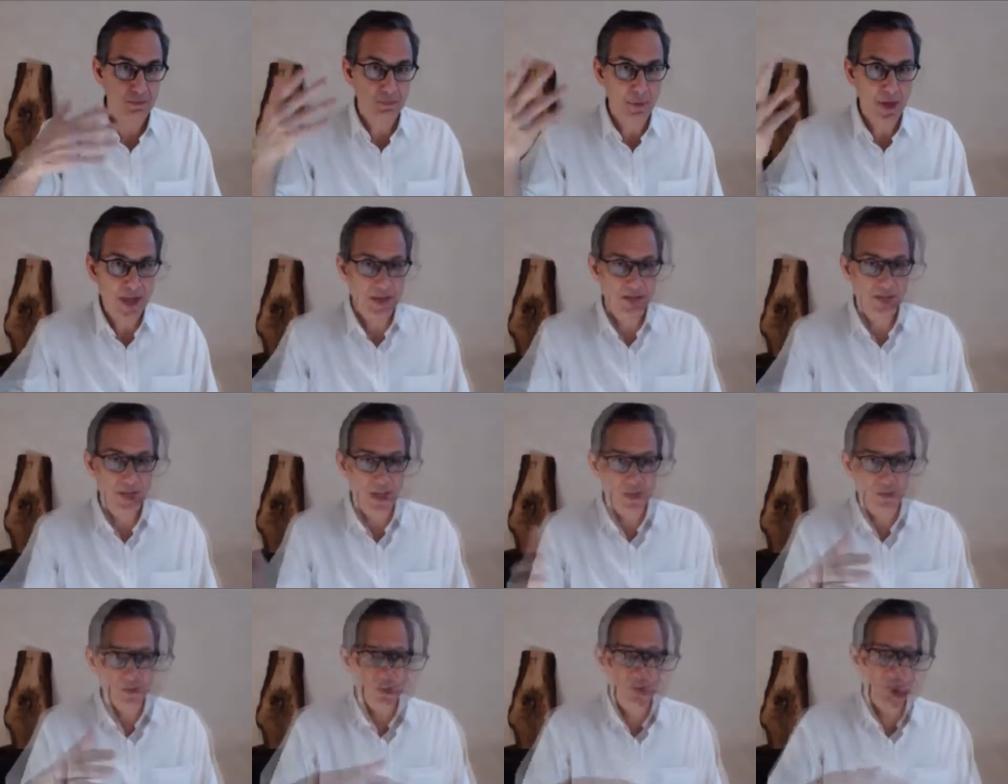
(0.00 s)
bad mm-hmm.
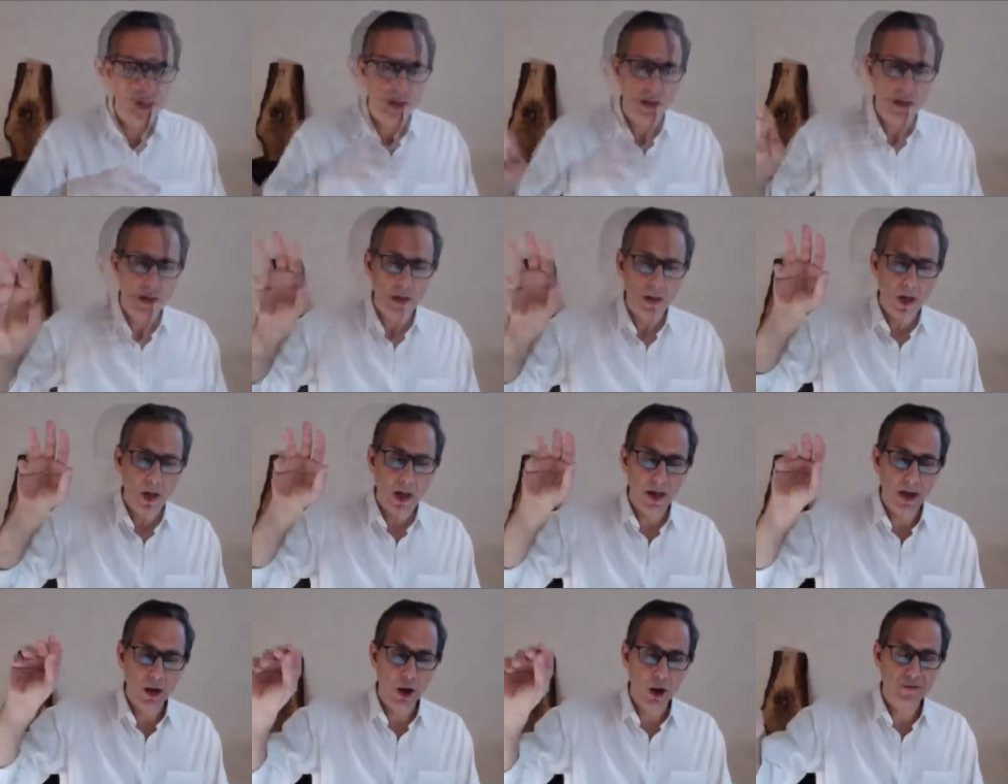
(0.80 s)
days good days i
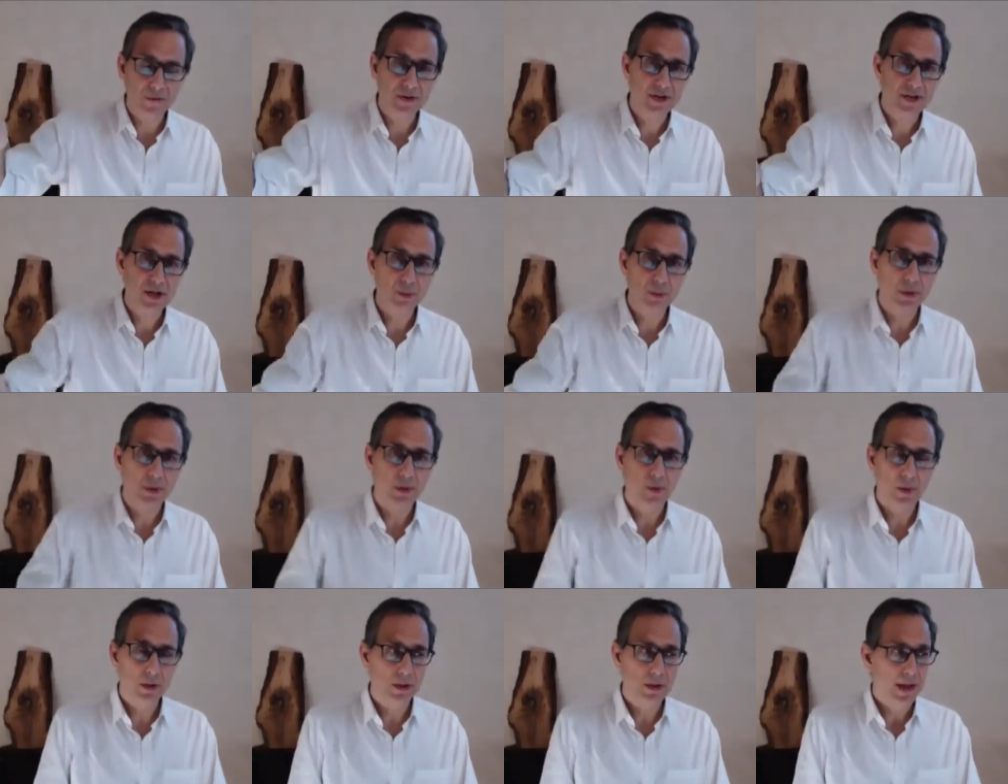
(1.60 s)
got off the subway
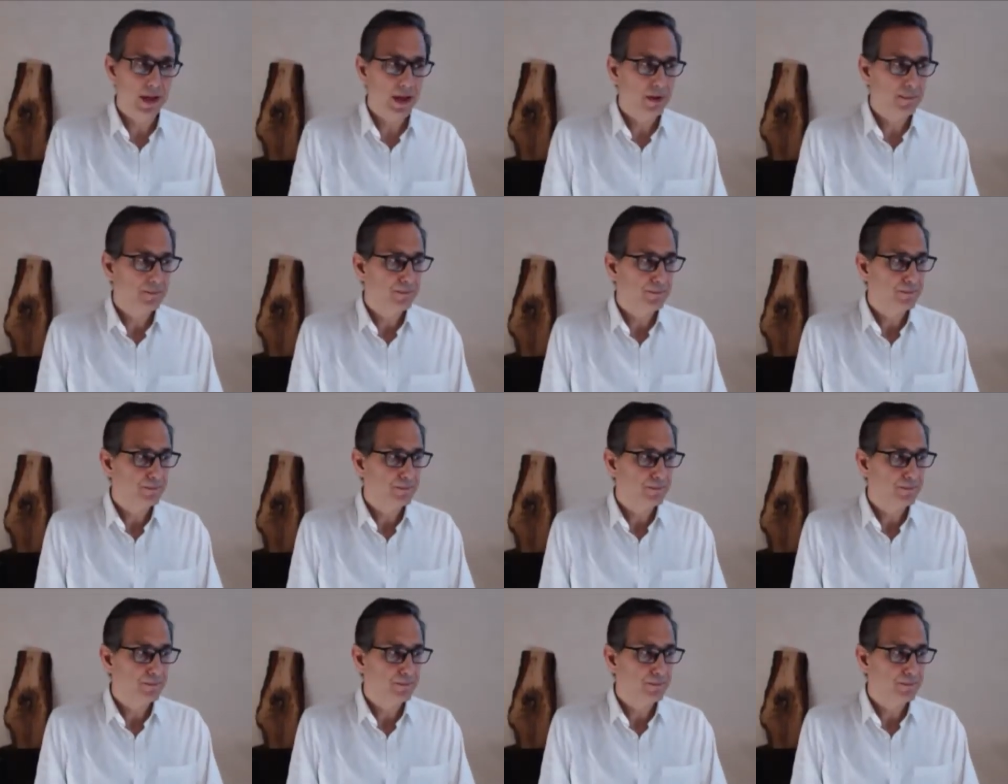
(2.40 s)
one day